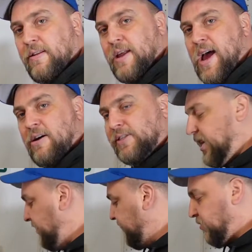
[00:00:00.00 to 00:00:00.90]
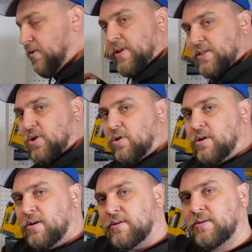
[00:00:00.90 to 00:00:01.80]
The housing for the
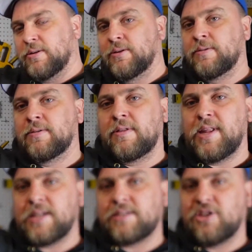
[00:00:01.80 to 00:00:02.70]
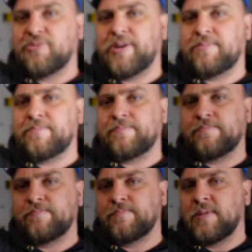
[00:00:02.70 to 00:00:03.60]
solar, that's aluminum.
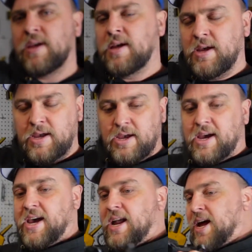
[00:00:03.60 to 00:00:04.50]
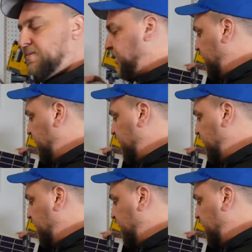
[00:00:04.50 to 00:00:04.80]
And I'm